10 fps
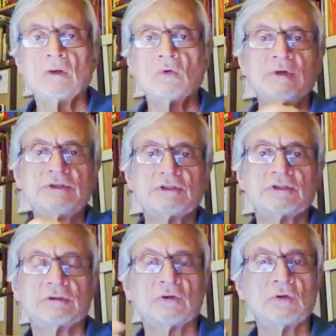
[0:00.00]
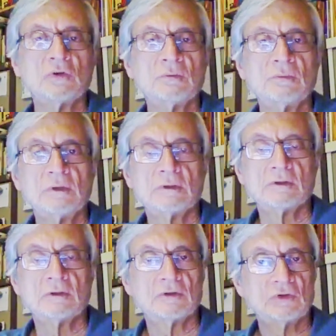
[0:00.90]
which, whom,
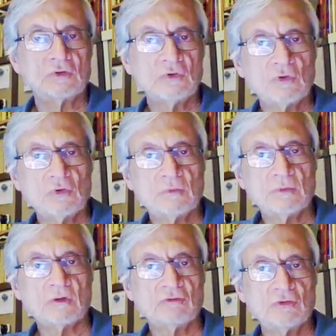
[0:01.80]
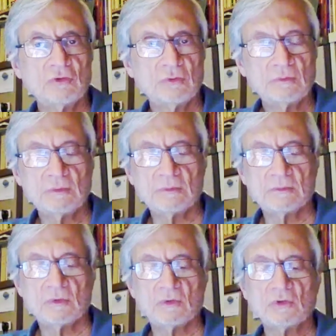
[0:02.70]
to whom, of whom,
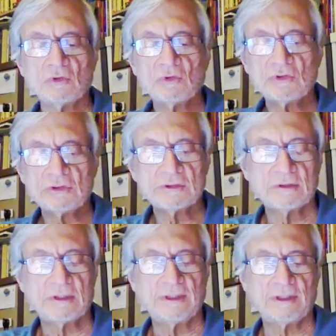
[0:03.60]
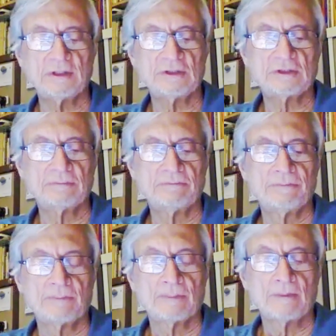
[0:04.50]
or whose in English.
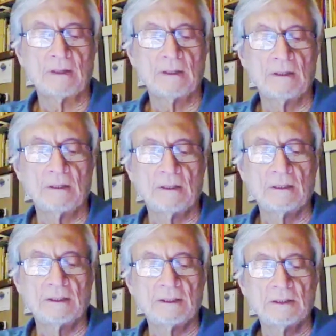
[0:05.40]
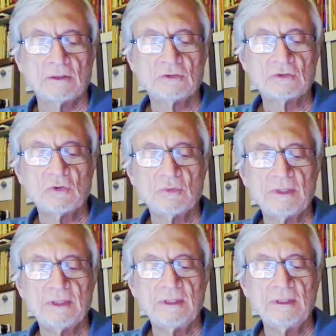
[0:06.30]

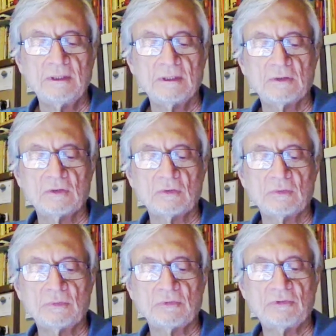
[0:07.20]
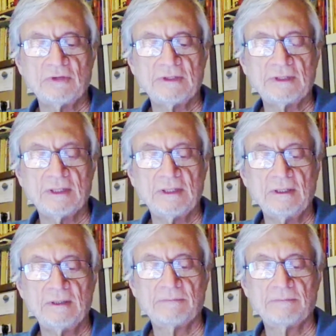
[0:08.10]
Ginoskomen ton profeten,